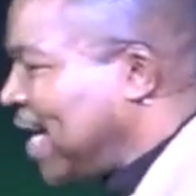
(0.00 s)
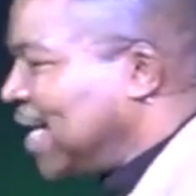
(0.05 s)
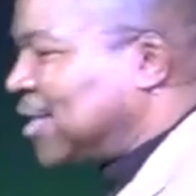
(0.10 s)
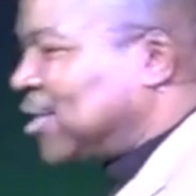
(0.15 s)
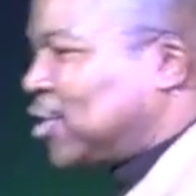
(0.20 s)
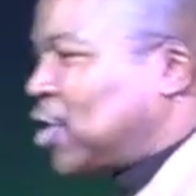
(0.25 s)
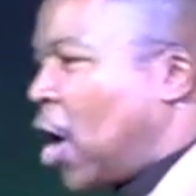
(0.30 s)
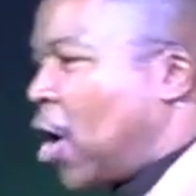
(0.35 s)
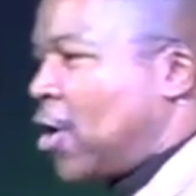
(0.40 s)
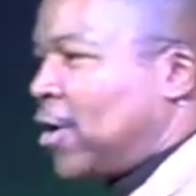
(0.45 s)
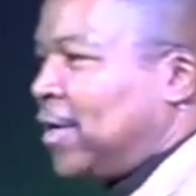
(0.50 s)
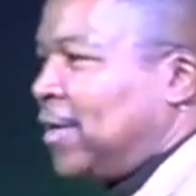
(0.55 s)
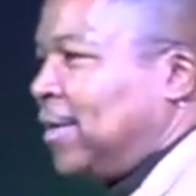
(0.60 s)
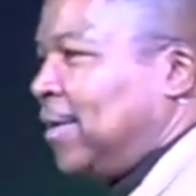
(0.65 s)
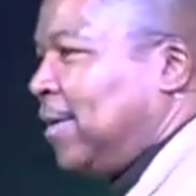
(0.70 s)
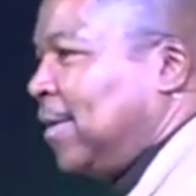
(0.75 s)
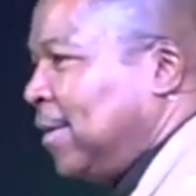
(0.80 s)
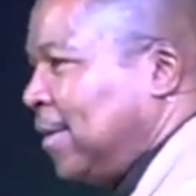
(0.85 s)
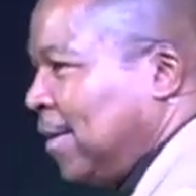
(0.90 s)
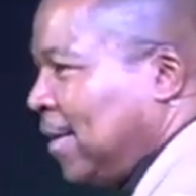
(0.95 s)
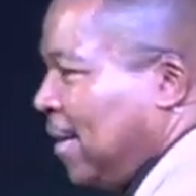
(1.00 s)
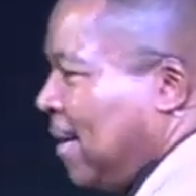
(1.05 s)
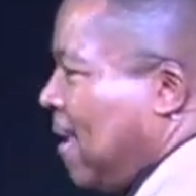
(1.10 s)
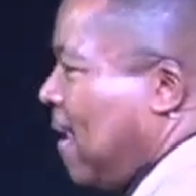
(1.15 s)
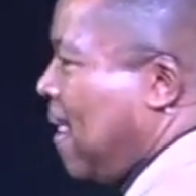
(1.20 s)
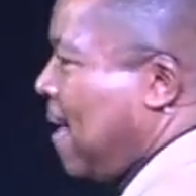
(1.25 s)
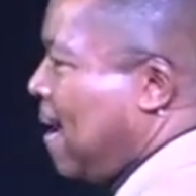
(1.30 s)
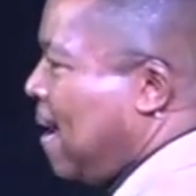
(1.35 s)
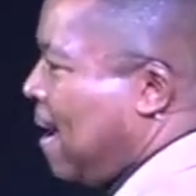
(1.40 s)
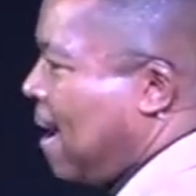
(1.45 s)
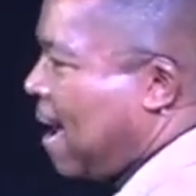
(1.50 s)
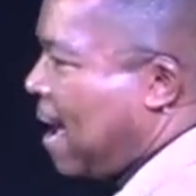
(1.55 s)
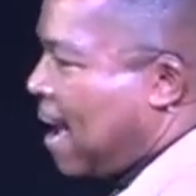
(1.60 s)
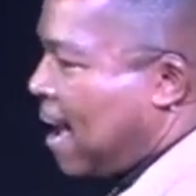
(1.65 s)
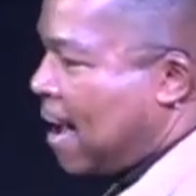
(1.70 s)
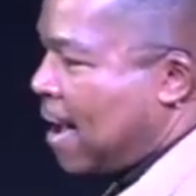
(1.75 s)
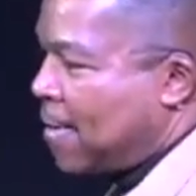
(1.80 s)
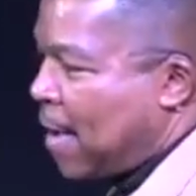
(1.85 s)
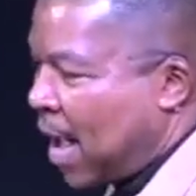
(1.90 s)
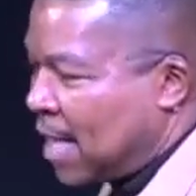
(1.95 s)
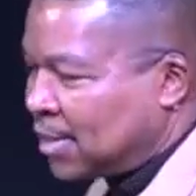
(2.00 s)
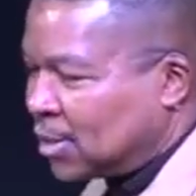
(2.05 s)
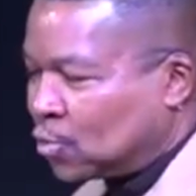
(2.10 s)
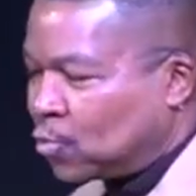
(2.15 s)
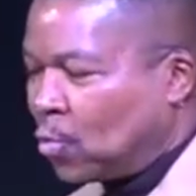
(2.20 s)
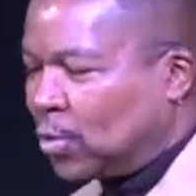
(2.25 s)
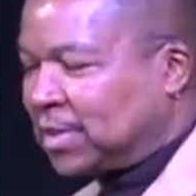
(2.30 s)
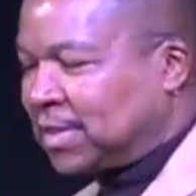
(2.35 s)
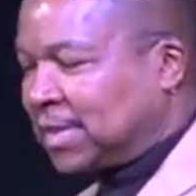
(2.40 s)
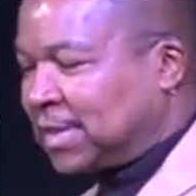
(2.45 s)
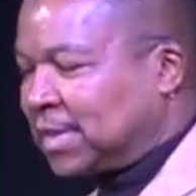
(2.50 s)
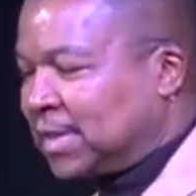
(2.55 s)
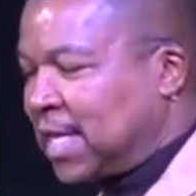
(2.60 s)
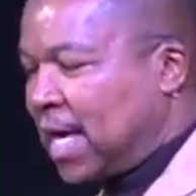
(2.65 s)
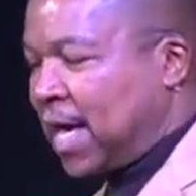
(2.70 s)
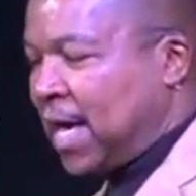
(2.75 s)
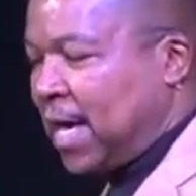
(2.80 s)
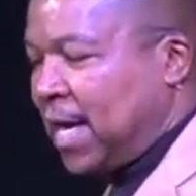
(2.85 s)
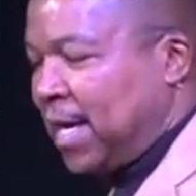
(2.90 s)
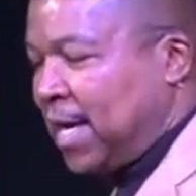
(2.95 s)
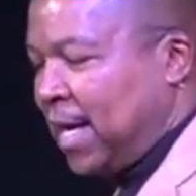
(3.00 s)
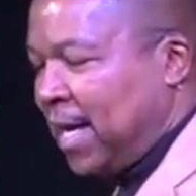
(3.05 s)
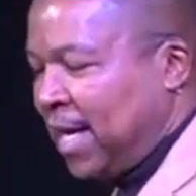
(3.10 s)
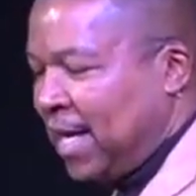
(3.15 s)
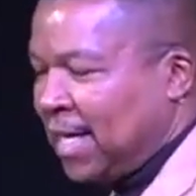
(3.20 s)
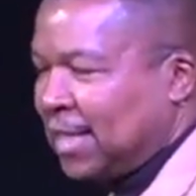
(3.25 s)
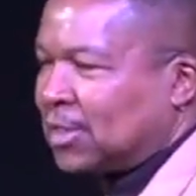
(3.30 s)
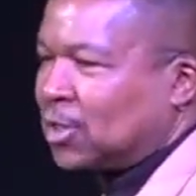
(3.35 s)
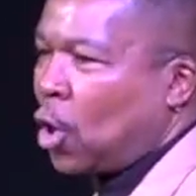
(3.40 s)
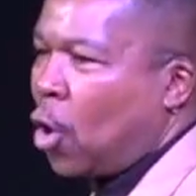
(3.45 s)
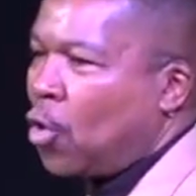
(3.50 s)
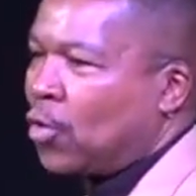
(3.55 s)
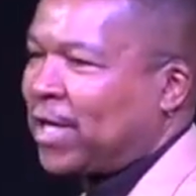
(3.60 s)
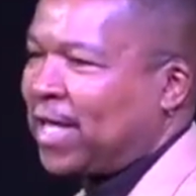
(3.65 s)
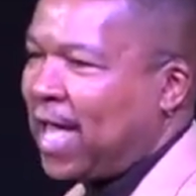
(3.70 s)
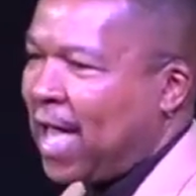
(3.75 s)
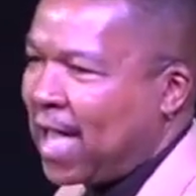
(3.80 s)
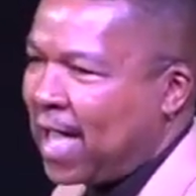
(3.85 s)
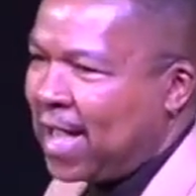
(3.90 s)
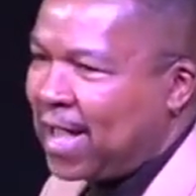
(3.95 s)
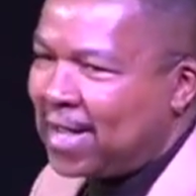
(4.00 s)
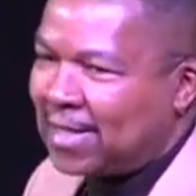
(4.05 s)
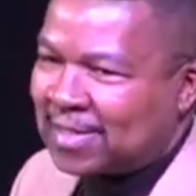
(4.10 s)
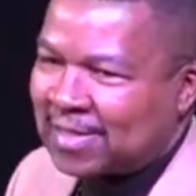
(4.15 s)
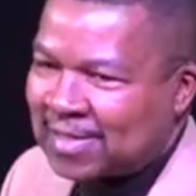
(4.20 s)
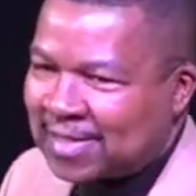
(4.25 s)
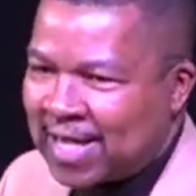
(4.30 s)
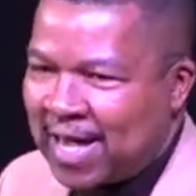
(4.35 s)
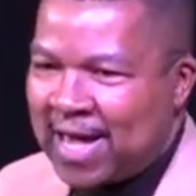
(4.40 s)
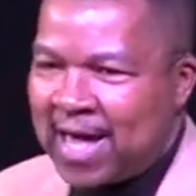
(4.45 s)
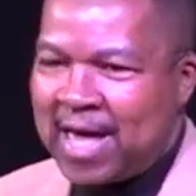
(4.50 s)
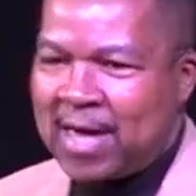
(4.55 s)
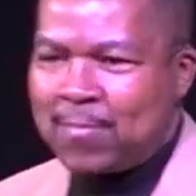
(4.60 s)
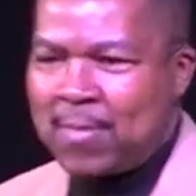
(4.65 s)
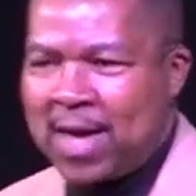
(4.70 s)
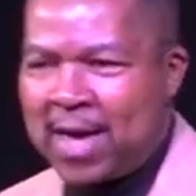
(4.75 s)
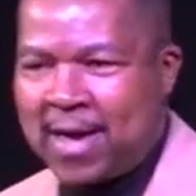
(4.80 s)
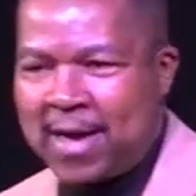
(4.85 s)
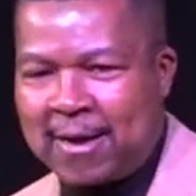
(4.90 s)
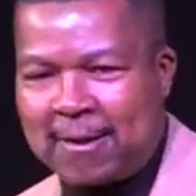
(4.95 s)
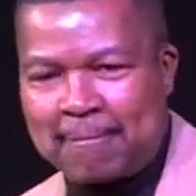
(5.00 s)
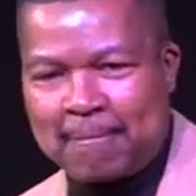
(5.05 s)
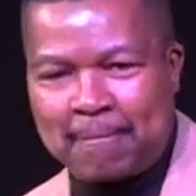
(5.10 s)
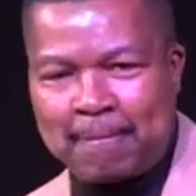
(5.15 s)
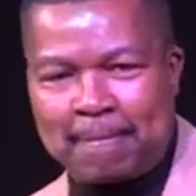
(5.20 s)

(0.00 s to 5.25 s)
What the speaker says: get started, I just want to say it's okay to say amen.